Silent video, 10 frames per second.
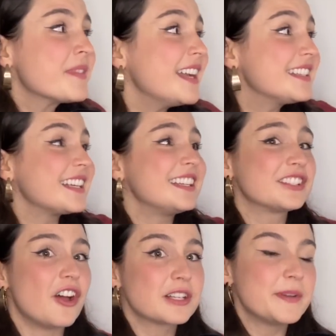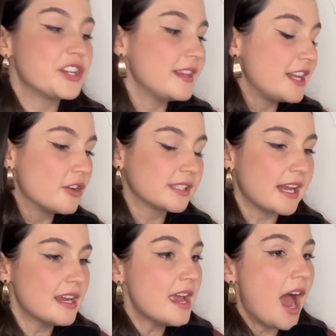And it's like this long speech. And then he goes
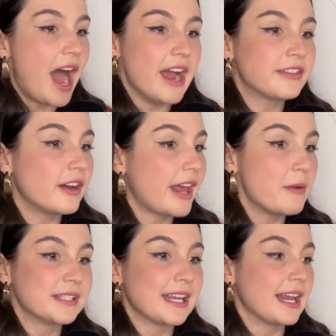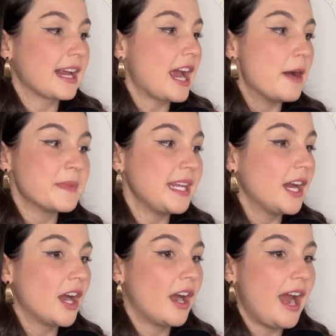like, I thought I was going to come
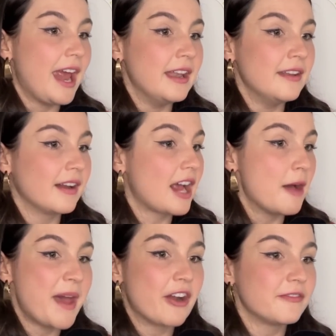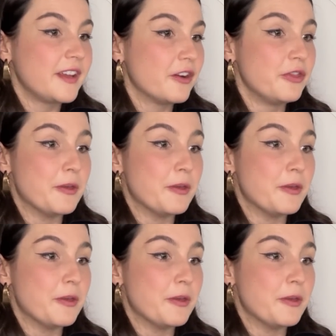here and come out of here the